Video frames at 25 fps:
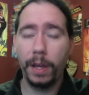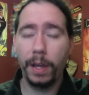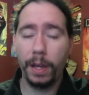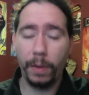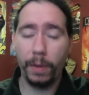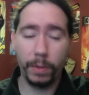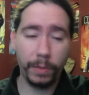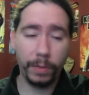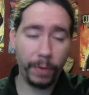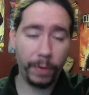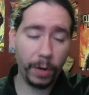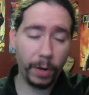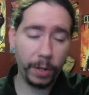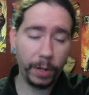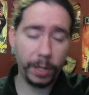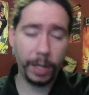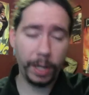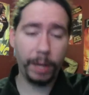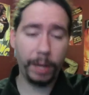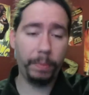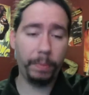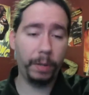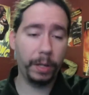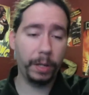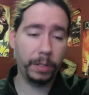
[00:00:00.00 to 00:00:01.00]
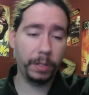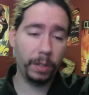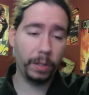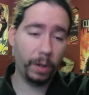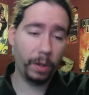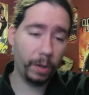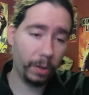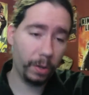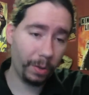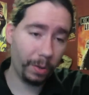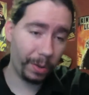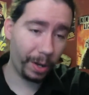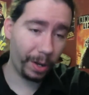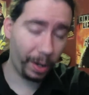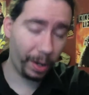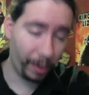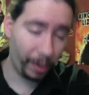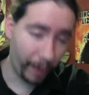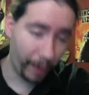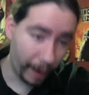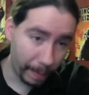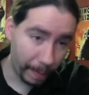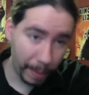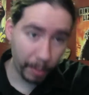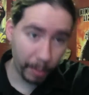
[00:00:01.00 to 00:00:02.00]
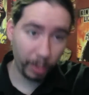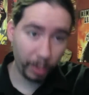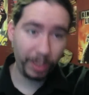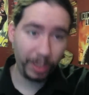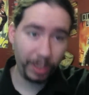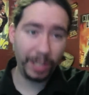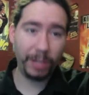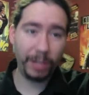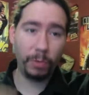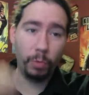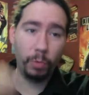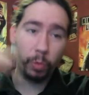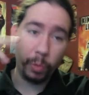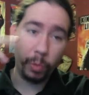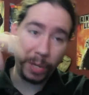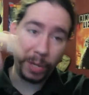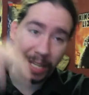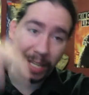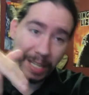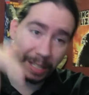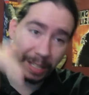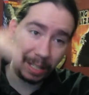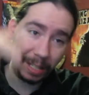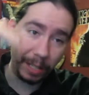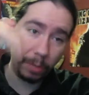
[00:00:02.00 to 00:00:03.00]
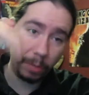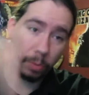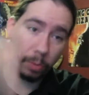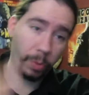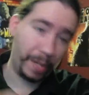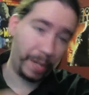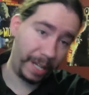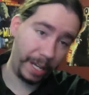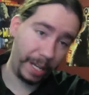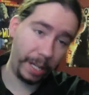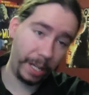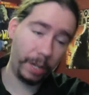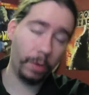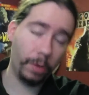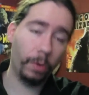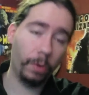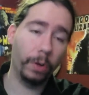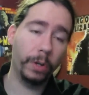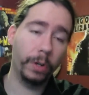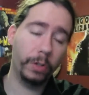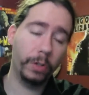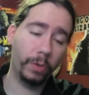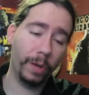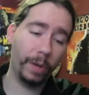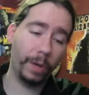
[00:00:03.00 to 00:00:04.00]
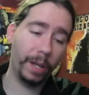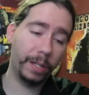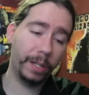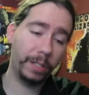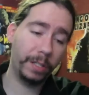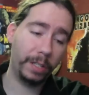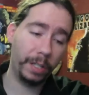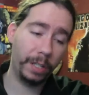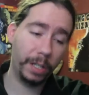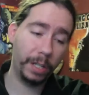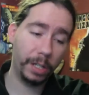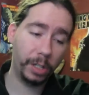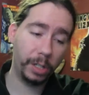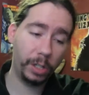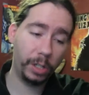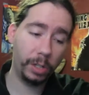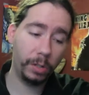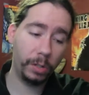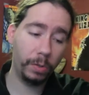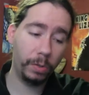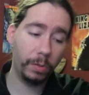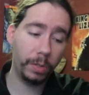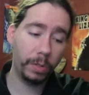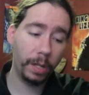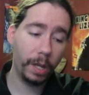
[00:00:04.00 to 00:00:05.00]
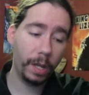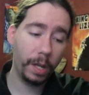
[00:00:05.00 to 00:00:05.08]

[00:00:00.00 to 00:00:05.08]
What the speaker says: it was a very complex article that a lot of people didn't really read or address the issues.